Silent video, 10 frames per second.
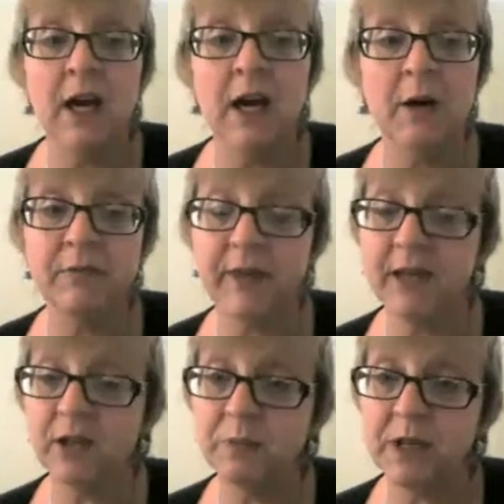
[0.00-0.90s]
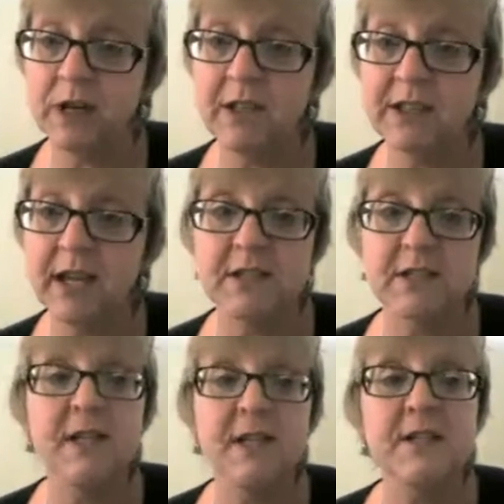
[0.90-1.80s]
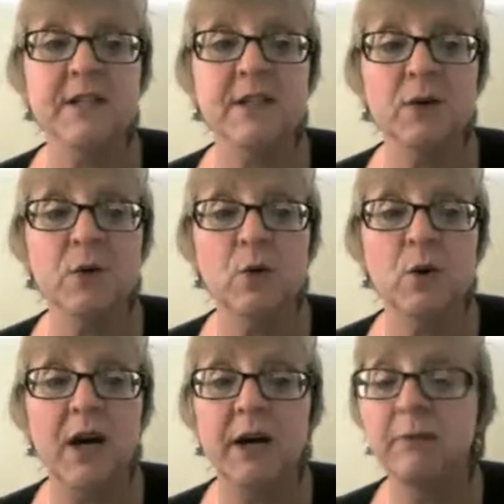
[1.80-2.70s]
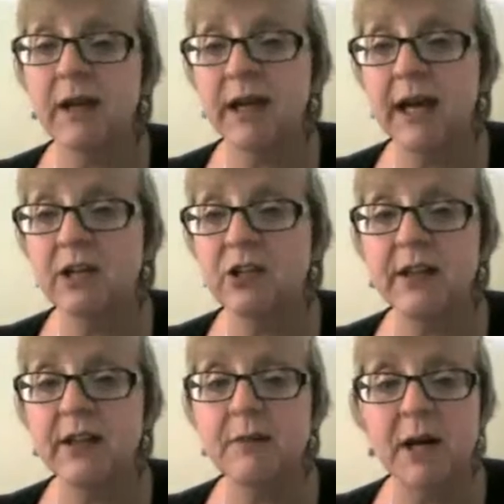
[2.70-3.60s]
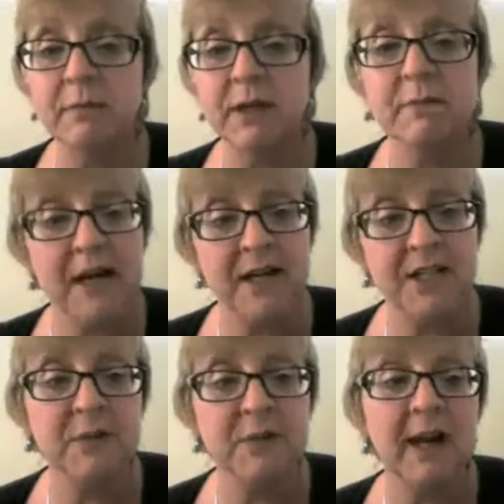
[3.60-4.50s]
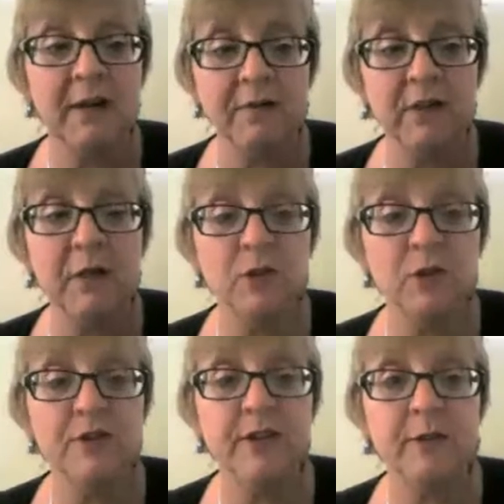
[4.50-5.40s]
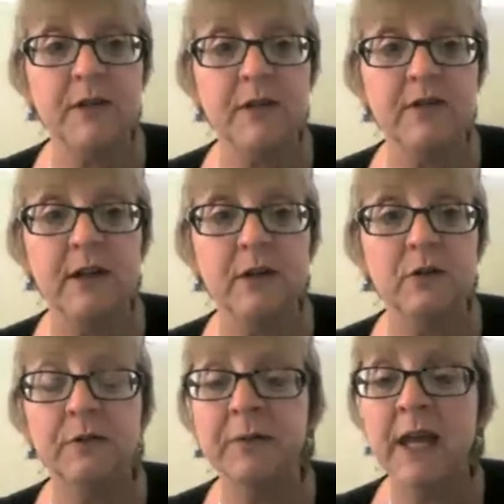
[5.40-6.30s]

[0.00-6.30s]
There could be a herniated disc, or occasionally there might be a mass, but I haven't come across that myself.